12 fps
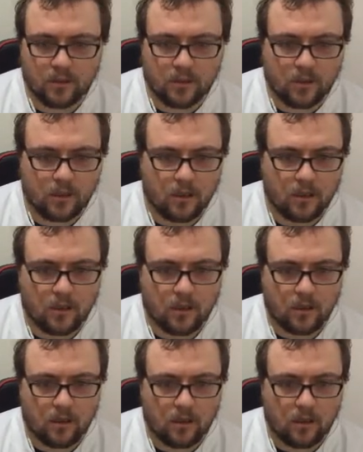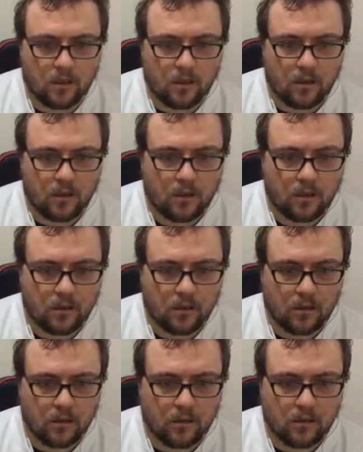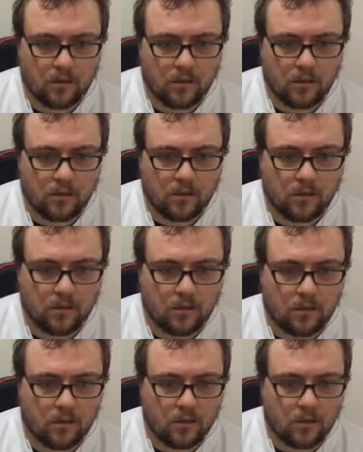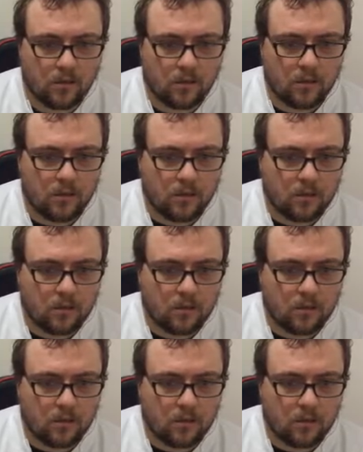Nothing is said.